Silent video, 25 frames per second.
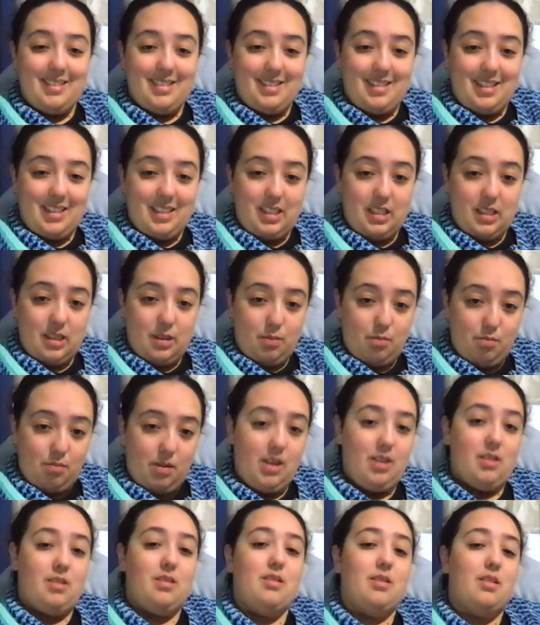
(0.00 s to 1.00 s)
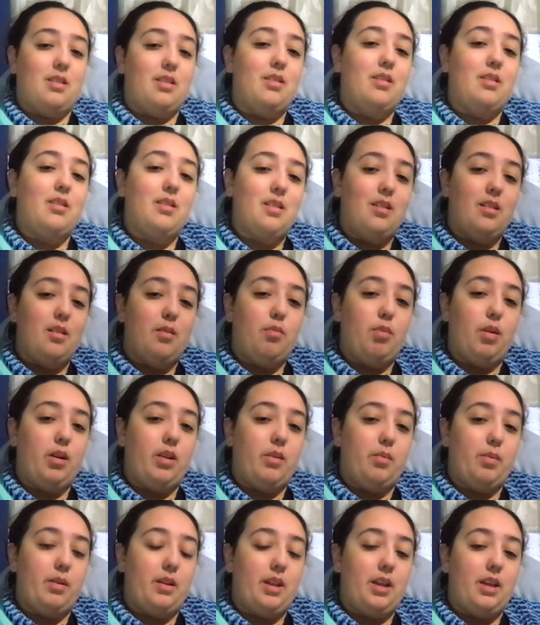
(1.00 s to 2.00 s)
dismissed by
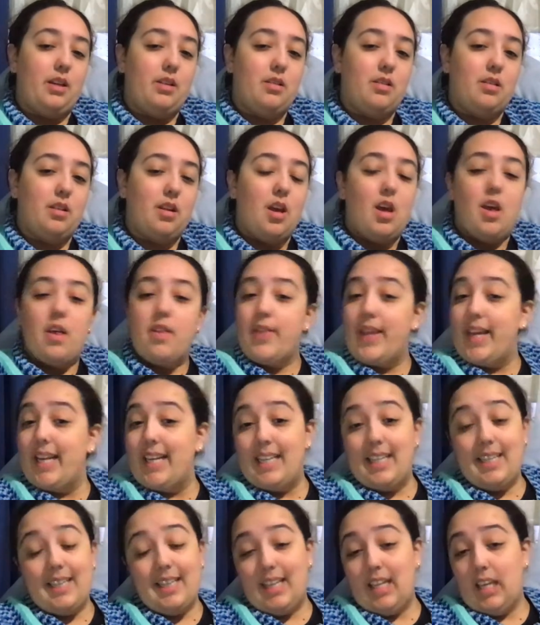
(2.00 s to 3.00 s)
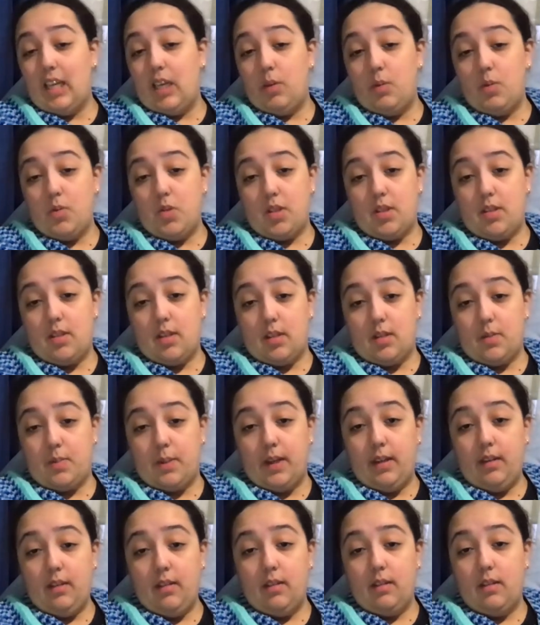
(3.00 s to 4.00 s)
the police. They didn't think he was a
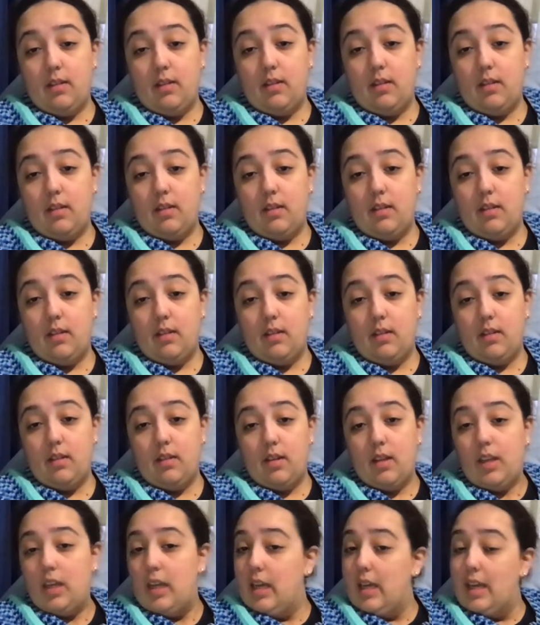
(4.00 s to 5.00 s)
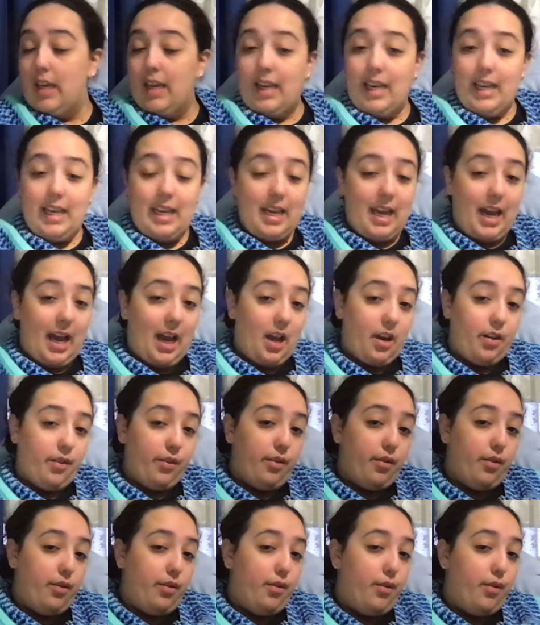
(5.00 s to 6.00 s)
suspect. He had
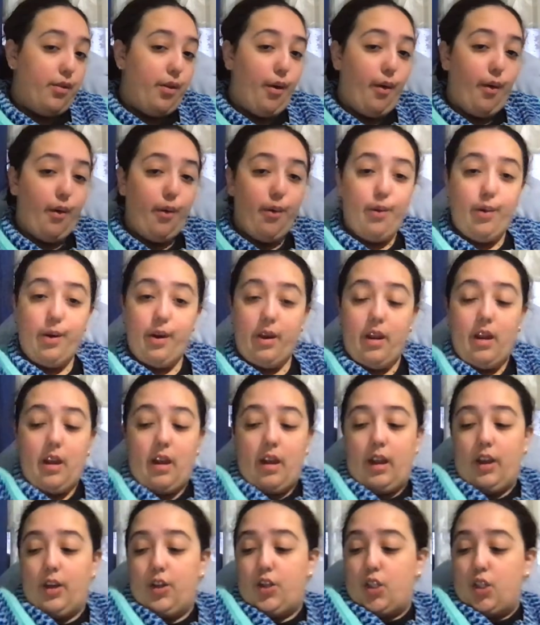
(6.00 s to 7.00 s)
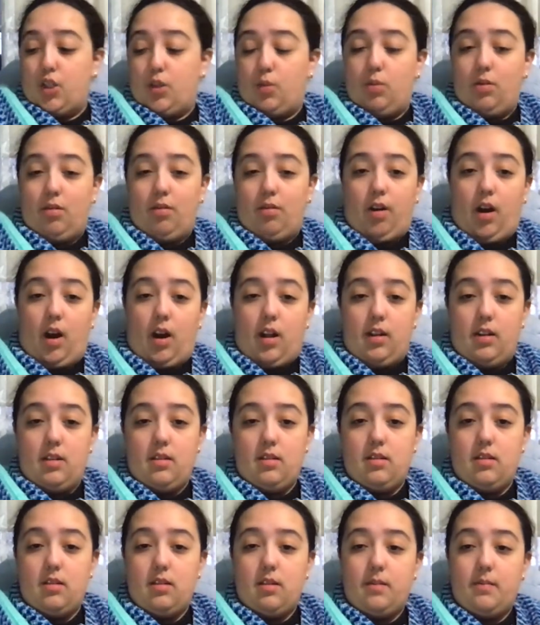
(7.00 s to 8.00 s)
no issues with
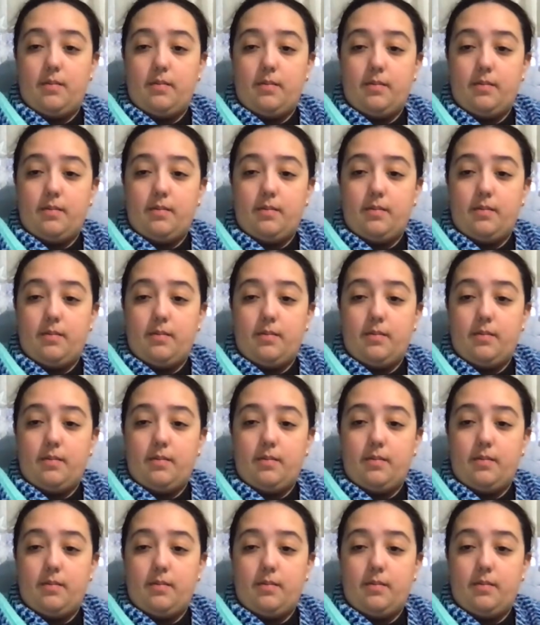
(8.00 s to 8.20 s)
violence.